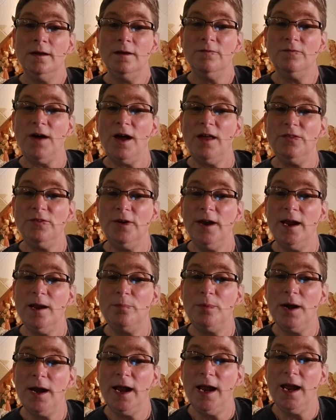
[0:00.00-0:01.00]
Father
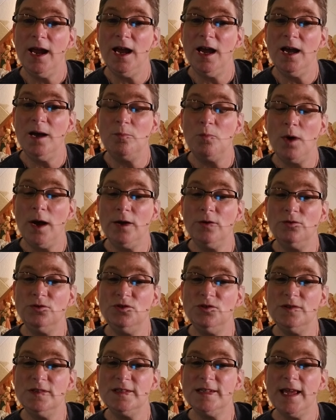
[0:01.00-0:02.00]
Abraham, why don't
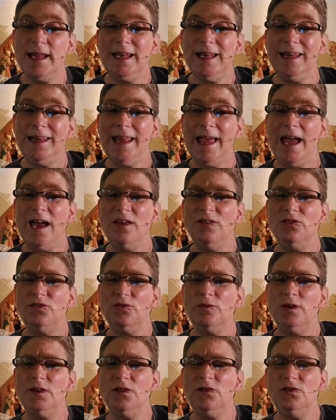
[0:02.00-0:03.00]
you send
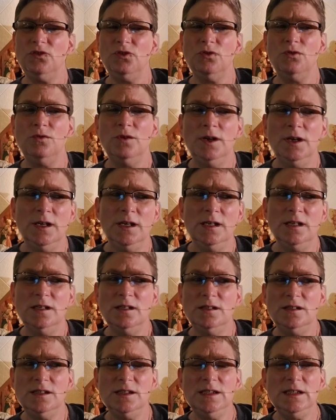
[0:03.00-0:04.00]
Lazarus to
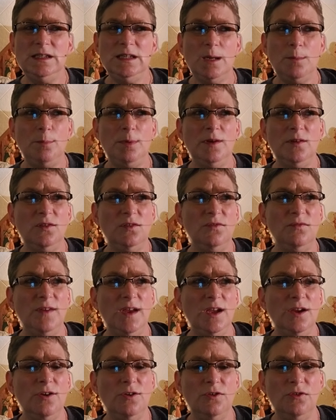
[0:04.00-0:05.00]
to dip his
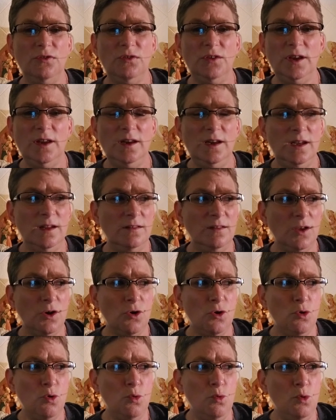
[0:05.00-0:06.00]
fingers in, in
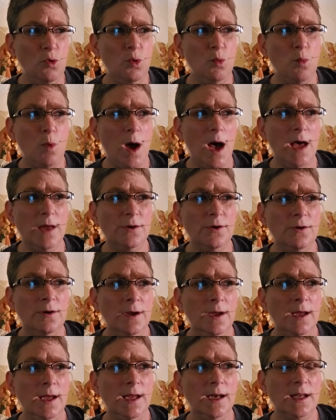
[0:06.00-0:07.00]
the cool
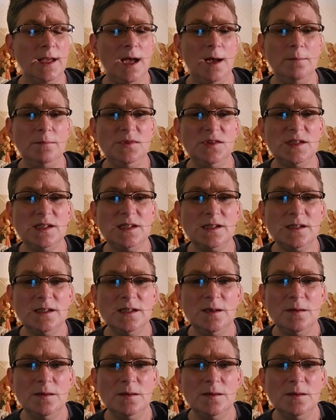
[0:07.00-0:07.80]
water and come just